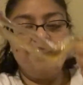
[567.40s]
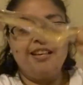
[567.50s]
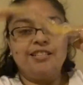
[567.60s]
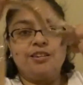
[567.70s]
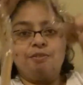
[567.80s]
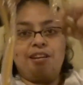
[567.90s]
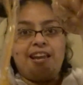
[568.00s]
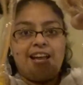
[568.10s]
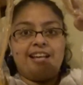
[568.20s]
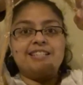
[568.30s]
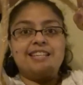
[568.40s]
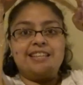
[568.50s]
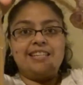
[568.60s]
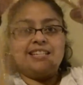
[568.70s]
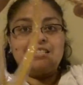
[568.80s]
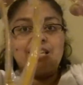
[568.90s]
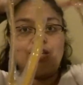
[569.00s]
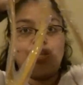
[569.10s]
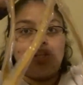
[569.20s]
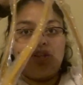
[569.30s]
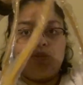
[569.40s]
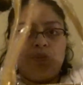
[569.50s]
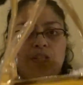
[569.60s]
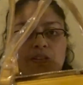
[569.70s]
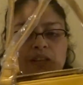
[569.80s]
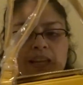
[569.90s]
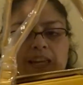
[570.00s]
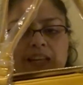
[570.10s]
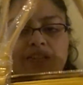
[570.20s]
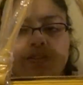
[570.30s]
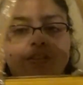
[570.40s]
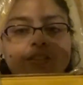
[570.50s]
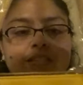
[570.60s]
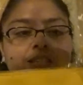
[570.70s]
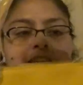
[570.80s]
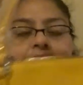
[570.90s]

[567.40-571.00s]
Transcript: so it has these cute little handles,